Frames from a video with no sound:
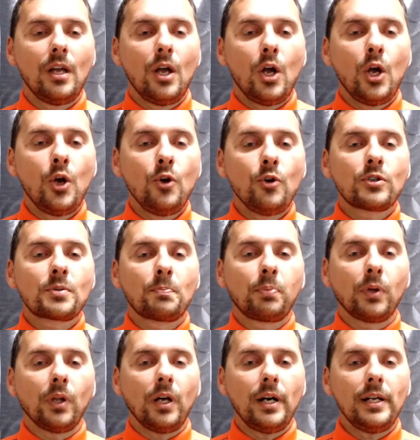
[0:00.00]
whose
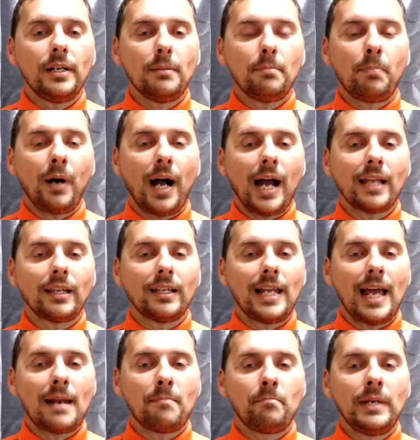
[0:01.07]
blood Pilate
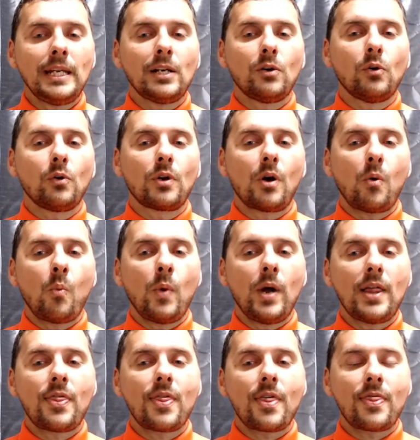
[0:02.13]
had mingled
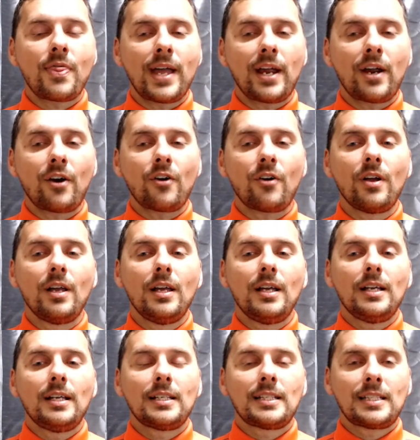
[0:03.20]
with their
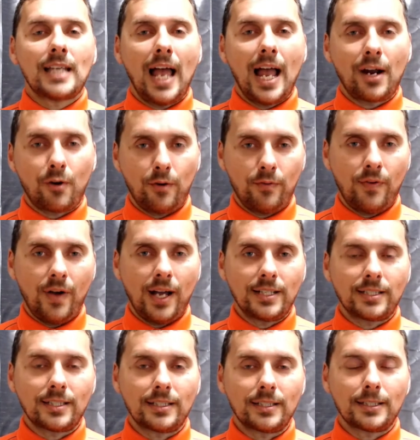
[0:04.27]

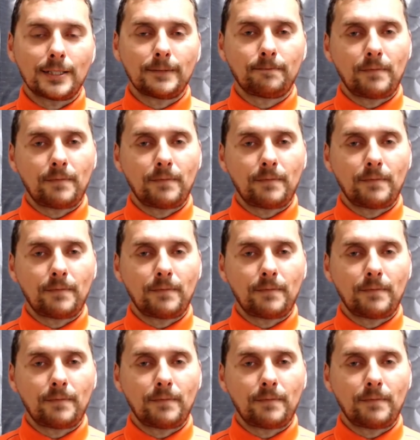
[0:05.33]
sacrifices.